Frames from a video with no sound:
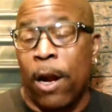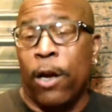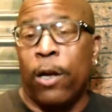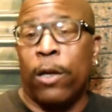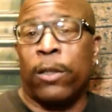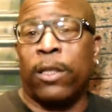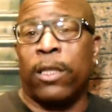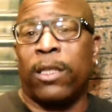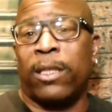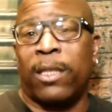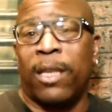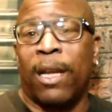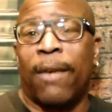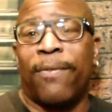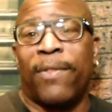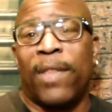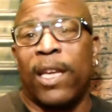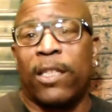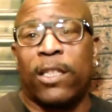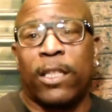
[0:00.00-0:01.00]
her to
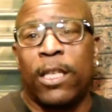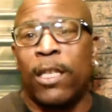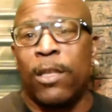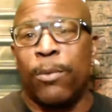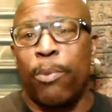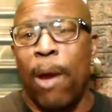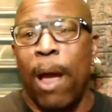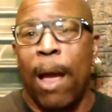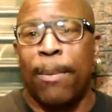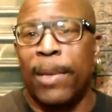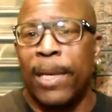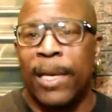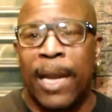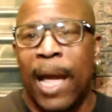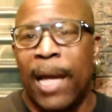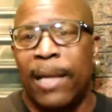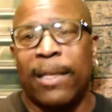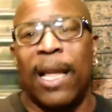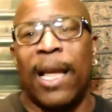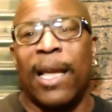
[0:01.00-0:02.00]
stuff that she's probably
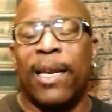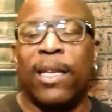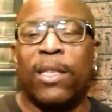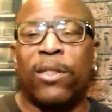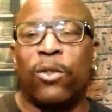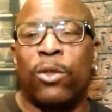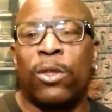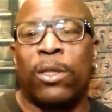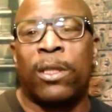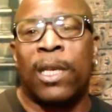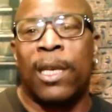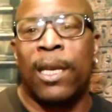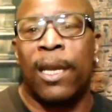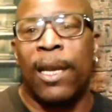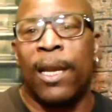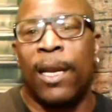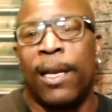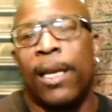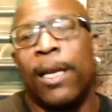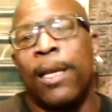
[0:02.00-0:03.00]
not that interested
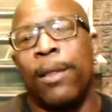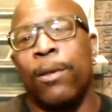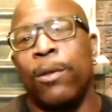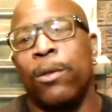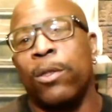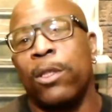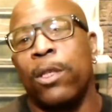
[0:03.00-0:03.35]
in either.